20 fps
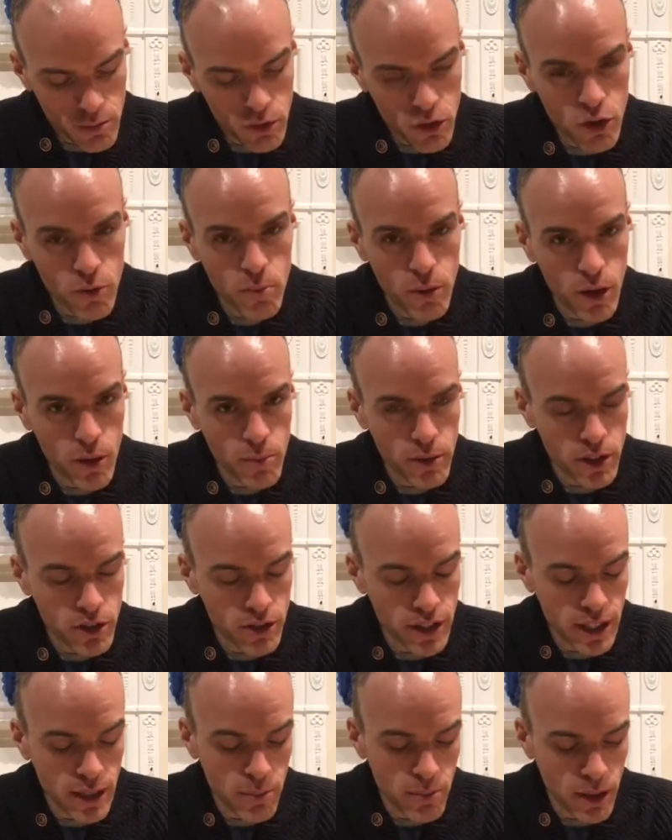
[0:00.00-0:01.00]
Purport,
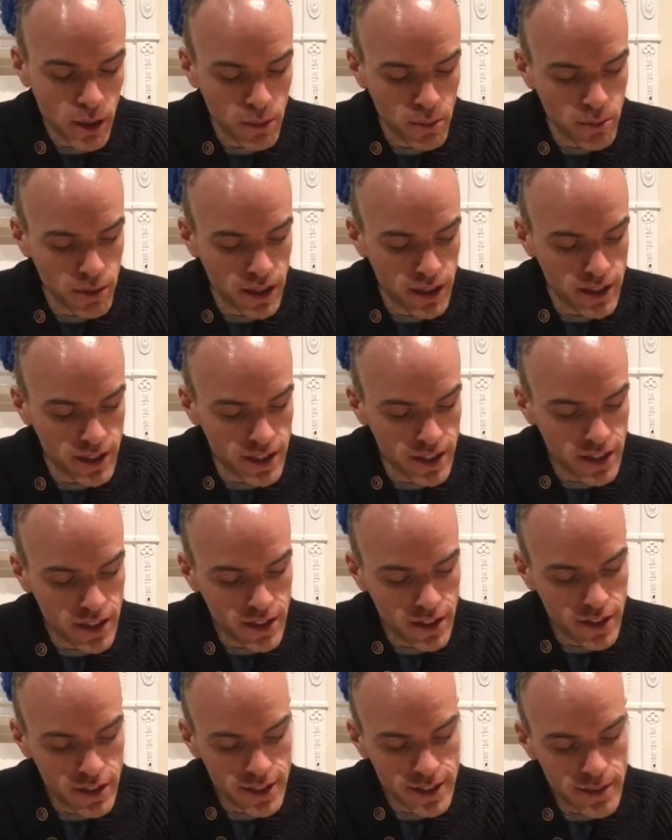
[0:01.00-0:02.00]
Srila Prabhupada.
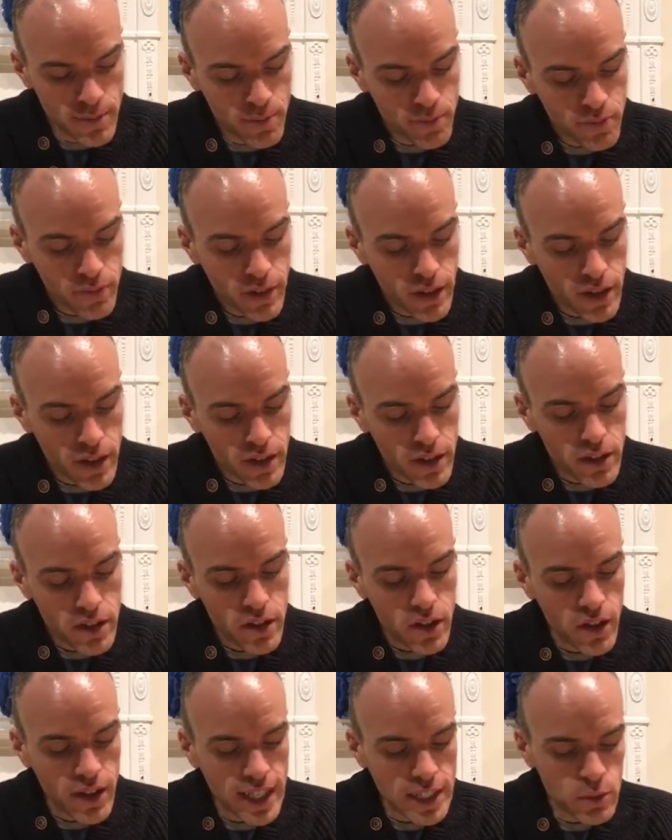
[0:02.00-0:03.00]

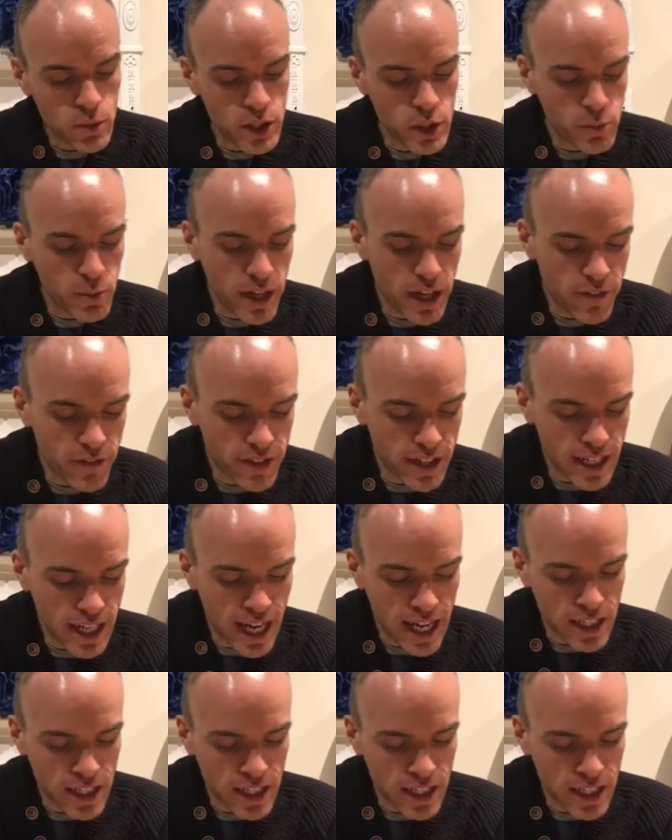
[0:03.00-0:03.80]
Unless one is perfectly